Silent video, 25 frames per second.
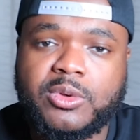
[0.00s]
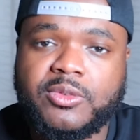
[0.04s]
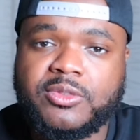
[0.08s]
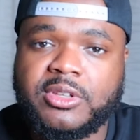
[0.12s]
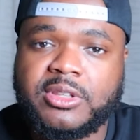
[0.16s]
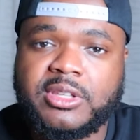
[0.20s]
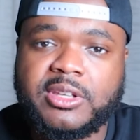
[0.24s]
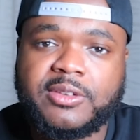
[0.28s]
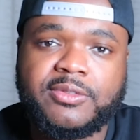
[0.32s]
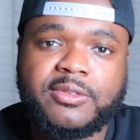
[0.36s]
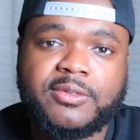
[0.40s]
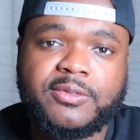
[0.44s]
of the
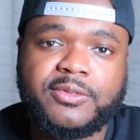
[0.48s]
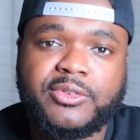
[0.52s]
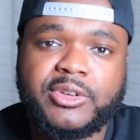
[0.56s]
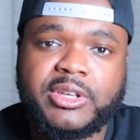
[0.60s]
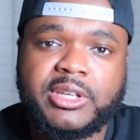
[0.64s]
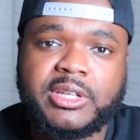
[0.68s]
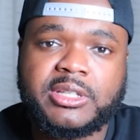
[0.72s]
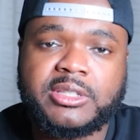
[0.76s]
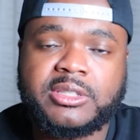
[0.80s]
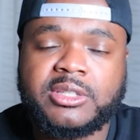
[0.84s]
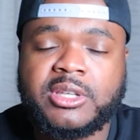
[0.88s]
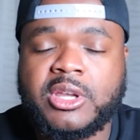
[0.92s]
different
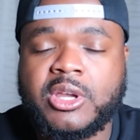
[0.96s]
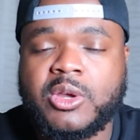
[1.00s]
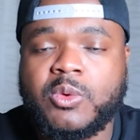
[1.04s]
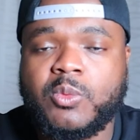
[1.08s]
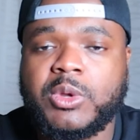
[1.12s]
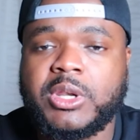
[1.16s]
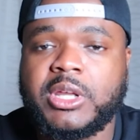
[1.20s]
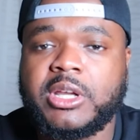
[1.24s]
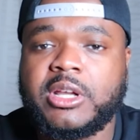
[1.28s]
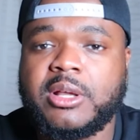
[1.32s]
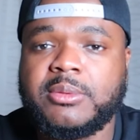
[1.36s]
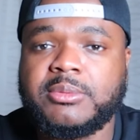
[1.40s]
things
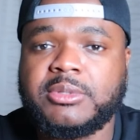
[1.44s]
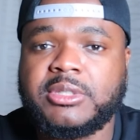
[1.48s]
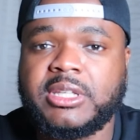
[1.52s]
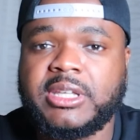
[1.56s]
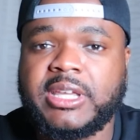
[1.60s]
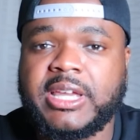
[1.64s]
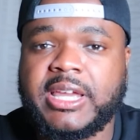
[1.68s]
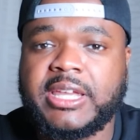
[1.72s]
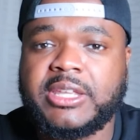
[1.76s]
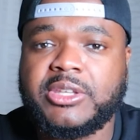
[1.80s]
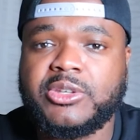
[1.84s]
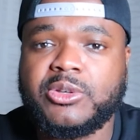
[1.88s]
when it comes to
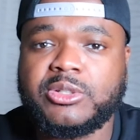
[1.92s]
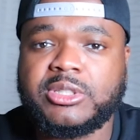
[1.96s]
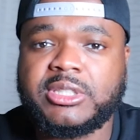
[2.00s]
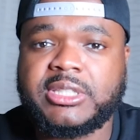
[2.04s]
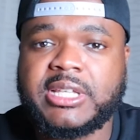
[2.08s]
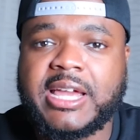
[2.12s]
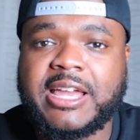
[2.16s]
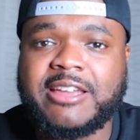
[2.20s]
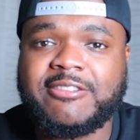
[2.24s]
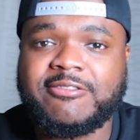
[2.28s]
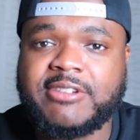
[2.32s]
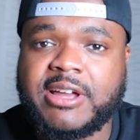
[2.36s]
getting your
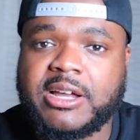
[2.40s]
site